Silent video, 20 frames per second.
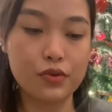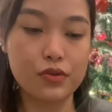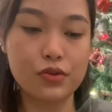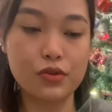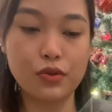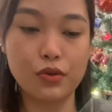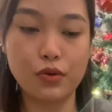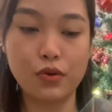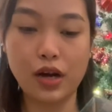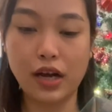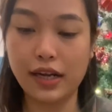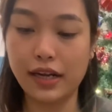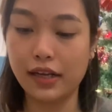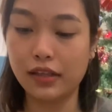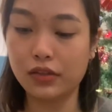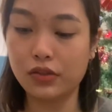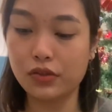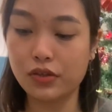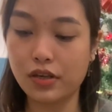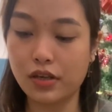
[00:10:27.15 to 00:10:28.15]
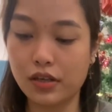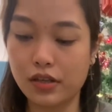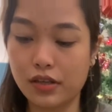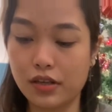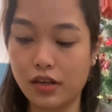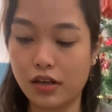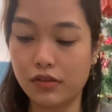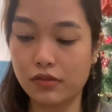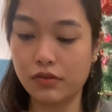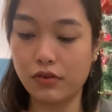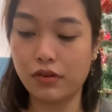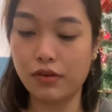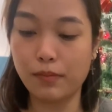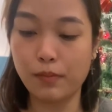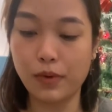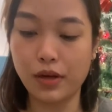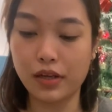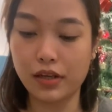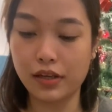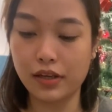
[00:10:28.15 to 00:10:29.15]
So I had to cut down on
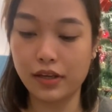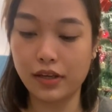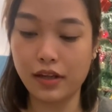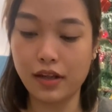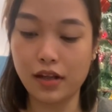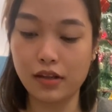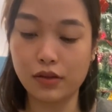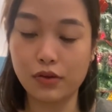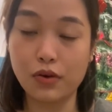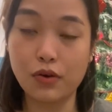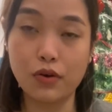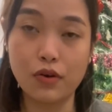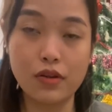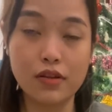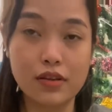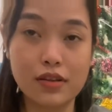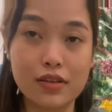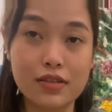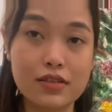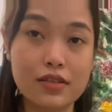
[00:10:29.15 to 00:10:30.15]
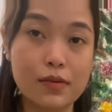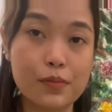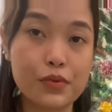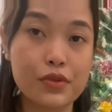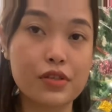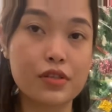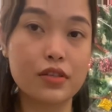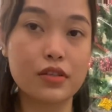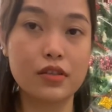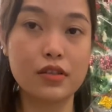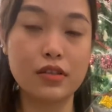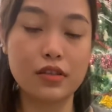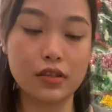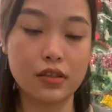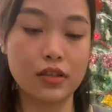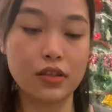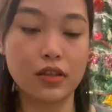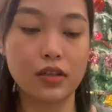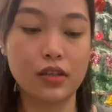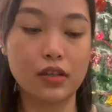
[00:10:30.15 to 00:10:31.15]
my alcohol consumption